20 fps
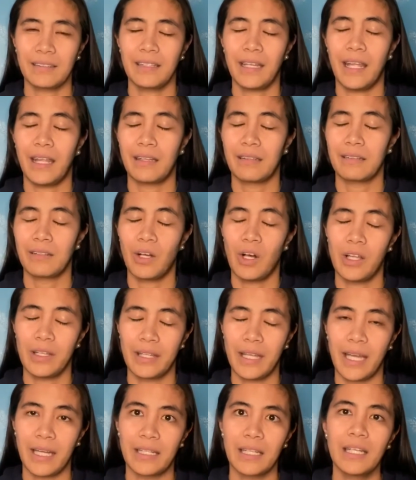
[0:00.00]
and all
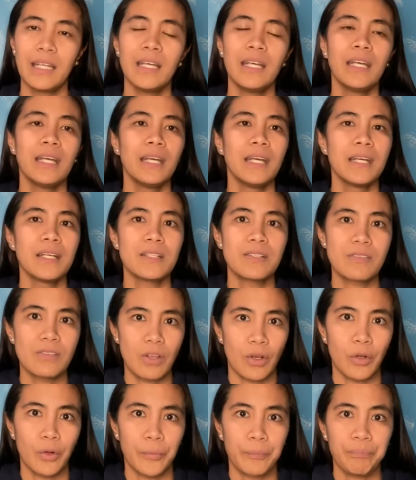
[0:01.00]
that.
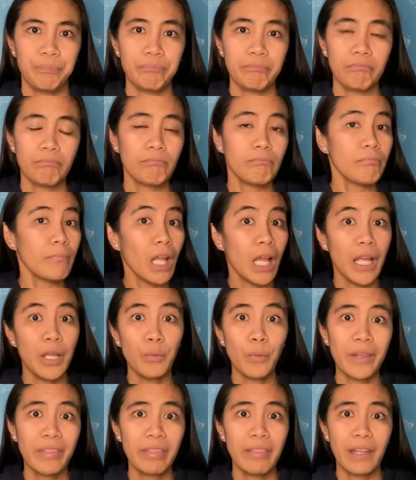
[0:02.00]
So I
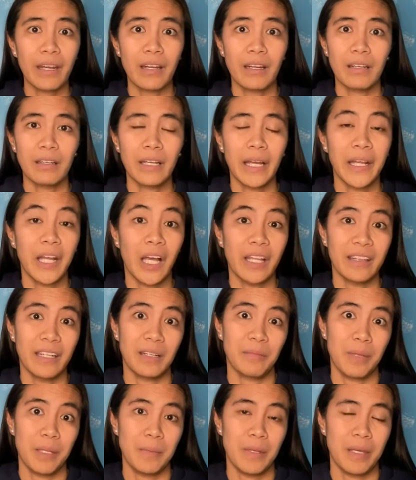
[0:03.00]
went there. I got
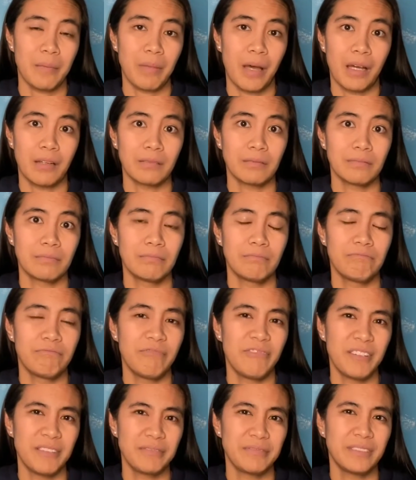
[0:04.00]
there maybe about
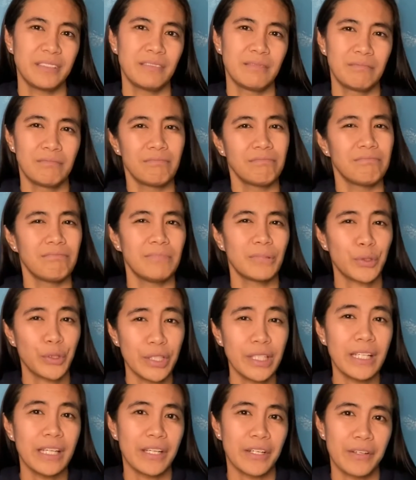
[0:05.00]

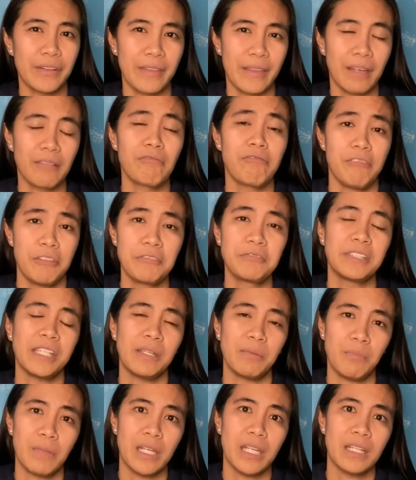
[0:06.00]
earlier than
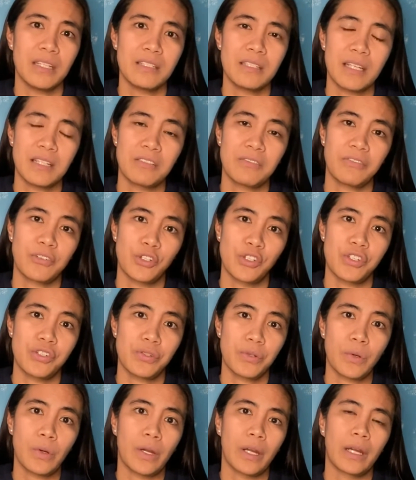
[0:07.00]
15 minutes, that's for
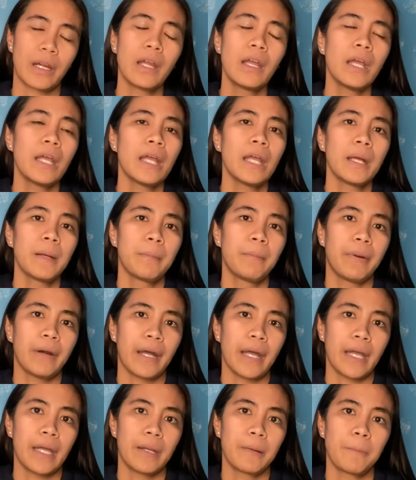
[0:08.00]
sure.
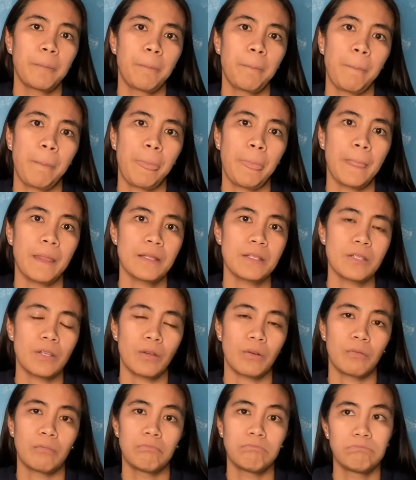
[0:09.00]
But
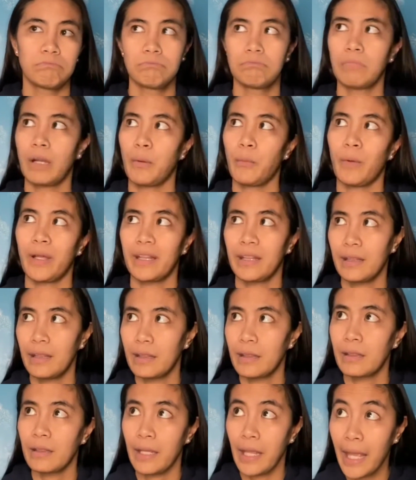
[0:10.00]
so I went
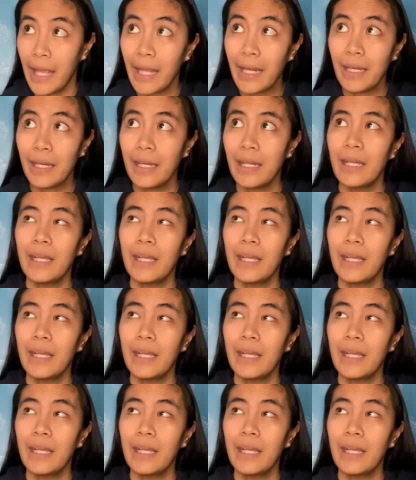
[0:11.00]
in